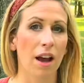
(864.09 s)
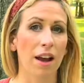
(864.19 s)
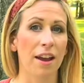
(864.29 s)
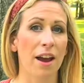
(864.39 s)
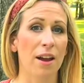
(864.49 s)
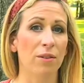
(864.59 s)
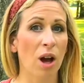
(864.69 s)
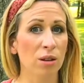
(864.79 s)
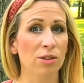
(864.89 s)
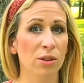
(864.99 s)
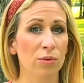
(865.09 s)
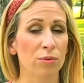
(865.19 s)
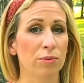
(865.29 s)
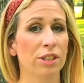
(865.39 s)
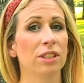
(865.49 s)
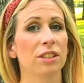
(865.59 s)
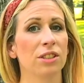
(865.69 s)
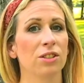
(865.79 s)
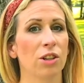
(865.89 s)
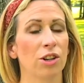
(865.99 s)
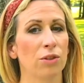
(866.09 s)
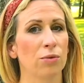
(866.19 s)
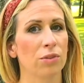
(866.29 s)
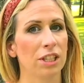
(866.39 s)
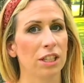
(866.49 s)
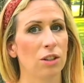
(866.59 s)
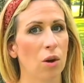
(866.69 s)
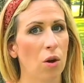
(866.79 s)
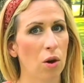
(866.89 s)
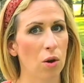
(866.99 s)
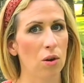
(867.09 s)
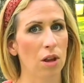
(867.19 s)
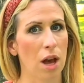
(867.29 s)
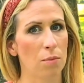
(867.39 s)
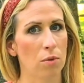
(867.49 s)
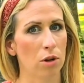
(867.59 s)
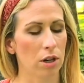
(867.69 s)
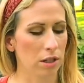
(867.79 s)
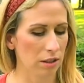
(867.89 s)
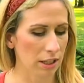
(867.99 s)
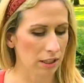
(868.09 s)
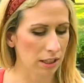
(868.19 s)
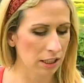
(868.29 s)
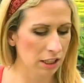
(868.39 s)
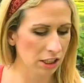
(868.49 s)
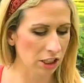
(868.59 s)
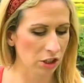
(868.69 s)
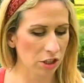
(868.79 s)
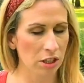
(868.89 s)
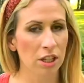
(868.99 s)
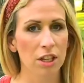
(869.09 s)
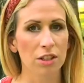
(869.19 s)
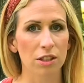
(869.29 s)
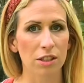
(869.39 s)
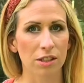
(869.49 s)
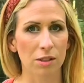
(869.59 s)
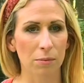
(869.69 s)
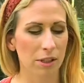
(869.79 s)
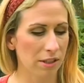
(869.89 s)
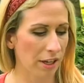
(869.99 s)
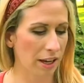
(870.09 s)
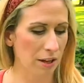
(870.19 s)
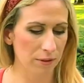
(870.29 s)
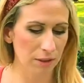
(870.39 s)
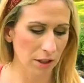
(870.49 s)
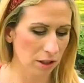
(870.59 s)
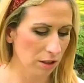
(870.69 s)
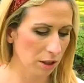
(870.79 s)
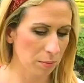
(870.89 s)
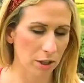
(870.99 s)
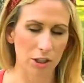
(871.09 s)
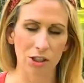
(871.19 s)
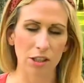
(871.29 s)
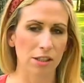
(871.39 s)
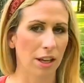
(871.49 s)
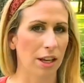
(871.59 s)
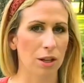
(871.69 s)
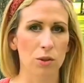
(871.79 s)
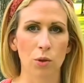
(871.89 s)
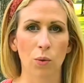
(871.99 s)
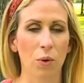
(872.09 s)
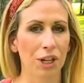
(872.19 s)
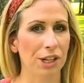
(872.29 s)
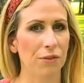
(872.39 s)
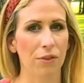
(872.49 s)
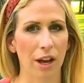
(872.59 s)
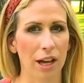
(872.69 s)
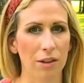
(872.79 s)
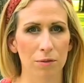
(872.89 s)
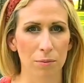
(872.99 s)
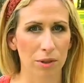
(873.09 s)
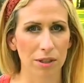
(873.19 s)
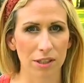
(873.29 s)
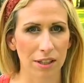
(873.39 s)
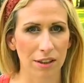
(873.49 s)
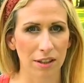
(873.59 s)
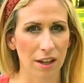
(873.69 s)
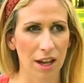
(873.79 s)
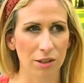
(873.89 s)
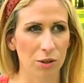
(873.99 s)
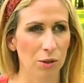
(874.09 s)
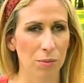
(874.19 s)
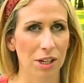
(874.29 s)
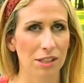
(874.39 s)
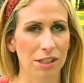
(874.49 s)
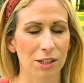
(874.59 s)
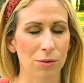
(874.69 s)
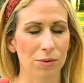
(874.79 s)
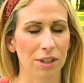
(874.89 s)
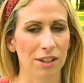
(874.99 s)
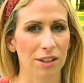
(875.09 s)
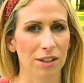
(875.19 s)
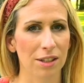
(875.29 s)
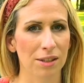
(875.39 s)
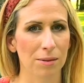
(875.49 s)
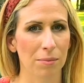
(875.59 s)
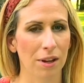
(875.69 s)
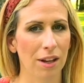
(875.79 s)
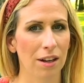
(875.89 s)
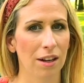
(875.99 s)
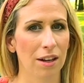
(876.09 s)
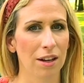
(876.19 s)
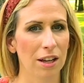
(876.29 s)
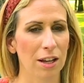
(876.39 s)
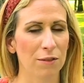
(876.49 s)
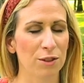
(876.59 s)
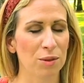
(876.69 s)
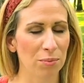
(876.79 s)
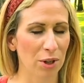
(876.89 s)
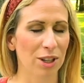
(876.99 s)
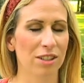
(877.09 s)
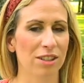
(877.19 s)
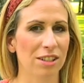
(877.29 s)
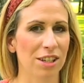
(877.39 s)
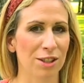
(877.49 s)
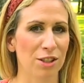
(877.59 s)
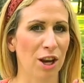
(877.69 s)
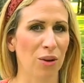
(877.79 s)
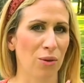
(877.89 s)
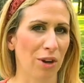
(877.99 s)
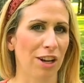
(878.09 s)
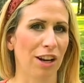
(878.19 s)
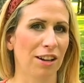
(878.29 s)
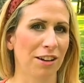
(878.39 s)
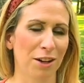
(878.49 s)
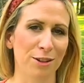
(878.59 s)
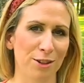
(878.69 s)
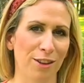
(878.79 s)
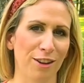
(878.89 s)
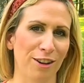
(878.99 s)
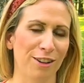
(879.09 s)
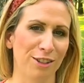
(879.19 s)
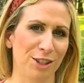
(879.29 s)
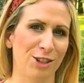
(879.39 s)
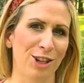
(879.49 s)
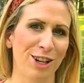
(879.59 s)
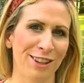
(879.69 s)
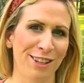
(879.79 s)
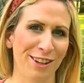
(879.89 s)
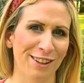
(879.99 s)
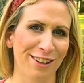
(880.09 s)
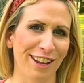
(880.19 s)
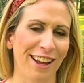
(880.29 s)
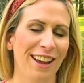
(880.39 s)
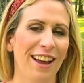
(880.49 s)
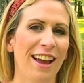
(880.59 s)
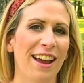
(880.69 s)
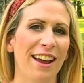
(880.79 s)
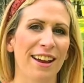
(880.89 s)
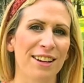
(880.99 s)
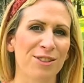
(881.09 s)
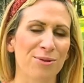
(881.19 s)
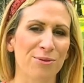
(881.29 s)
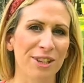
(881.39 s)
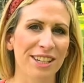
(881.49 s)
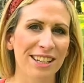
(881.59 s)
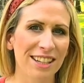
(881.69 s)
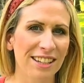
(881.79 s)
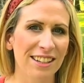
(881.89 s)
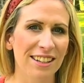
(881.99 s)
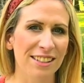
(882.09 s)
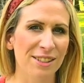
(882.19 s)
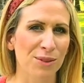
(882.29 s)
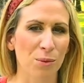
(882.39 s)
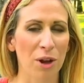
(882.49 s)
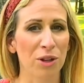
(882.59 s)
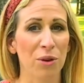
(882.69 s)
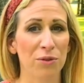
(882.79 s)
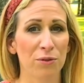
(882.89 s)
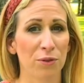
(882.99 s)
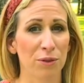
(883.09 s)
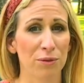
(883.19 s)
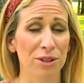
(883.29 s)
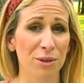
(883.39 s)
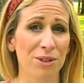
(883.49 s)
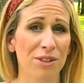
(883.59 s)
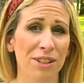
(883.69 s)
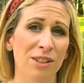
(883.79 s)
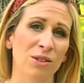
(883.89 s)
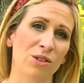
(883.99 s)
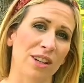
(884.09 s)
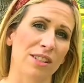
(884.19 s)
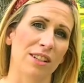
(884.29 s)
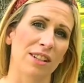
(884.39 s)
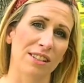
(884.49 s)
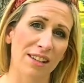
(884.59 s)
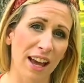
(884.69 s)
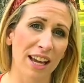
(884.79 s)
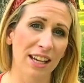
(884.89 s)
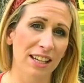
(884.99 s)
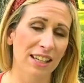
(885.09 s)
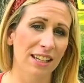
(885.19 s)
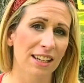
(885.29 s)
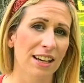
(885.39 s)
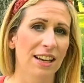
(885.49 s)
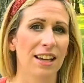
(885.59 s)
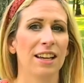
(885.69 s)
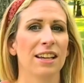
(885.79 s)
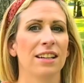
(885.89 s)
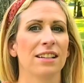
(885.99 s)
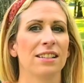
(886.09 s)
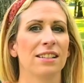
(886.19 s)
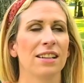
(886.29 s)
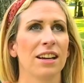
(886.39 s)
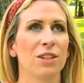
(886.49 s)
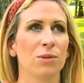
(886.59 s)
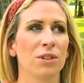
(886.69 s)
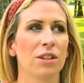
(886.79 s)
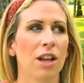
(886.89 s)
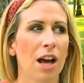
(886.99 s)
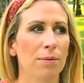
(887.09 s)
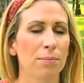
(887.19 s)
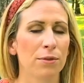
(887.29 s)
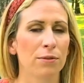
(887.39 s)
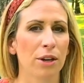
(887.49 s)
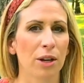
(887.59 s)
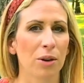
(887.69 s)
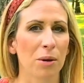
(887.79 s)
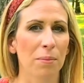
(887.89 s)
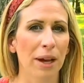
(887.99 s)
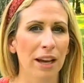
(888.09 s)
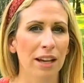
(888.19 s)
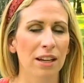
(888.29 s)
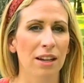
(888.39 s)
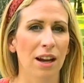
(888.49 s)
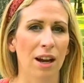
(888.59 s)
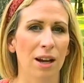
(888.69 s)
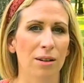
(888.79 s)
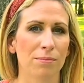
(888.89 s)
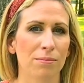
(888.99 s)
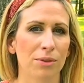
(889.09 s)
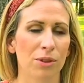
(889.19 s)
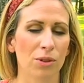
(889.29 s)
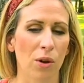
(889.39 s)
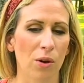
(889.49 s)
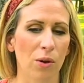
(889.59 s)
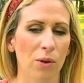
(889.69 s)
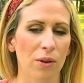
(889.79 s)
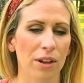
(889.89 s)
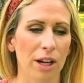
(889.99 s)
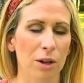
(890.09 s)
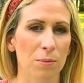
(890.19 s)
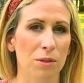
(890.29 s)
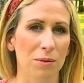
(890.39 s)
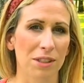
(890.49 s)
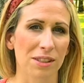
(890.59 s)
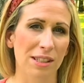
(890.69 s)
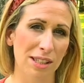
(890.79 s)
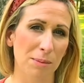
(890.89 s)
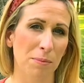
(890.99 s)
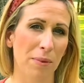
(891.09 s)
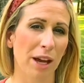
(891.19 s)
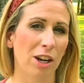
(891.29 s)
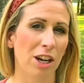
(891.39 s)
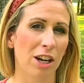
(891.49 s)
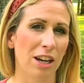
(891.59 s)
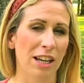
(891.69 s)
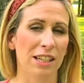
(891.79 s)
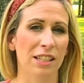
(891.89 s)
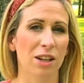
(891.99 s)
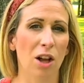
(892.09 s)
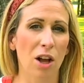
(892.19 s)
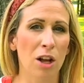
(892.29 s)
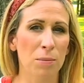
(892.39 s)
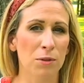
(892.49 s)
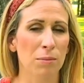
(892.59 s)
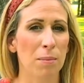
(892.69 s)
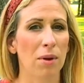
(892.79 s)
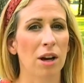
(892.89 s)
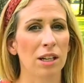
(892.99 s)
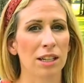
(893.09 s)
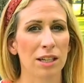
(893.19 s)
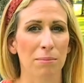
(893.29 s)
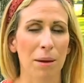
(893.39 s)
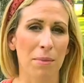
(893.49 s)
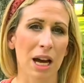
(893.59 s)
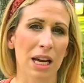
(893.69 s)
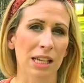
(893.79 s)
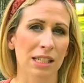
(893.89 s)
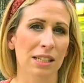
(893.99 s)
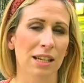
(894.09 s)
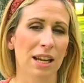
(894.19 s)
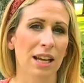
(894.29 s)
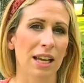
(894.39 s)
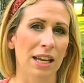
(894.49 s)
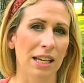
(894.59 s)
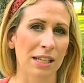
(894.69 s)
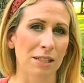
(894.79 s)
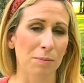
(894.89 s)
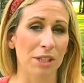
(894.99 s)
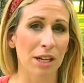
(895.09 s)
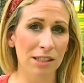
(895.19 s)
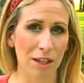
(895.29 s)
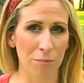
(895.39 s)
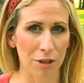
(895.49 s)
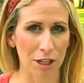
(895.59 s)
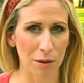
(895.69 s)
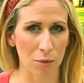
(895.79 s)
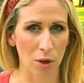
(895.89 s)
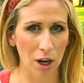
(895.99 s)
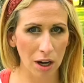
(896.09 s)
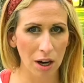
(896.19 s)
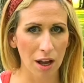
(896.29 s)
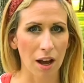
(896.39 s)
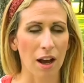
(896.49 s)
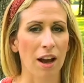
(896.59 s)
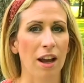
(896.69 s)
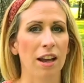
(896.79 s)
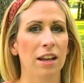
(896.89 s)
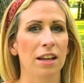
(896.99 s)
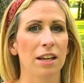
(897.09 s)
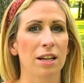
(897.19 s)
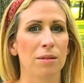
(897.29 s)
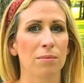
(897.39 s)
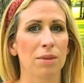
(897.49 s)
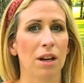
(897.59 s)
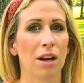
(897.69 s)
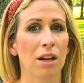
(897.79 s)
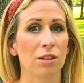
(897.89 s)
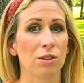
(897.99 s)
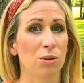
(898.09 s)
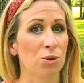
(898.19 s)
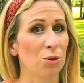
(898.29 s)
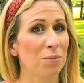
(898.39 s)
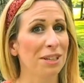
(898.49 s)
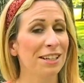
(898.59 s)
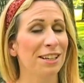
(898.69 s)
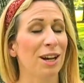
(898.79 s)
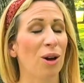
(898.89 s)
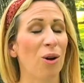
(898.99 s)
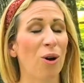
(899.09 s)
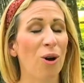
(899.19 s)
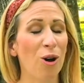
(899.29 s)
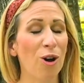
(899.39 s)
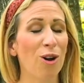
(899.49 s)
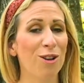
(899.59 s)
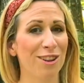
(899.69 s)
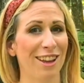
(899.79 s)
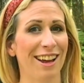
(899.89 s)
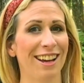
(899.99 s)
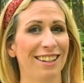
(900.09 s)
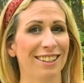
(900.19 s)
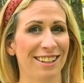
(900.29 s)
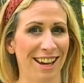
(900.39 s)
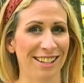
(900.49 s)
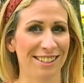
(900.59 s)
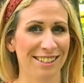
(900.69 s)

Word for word: I have also really started reading a whole lot more lately. In addition to these books, I have literally purchased like 25 books in the last two months. It's ridiculous, but if it's books, it's not hoarding. I saw that on a t shirt the other day. And reading is well known for reducing stress and anxiety, and I do it a lot before I go to bed. Um, so it helps me sleep better and it calms my body and my mind. And because I'm reading more, I am on social media a whole lot less.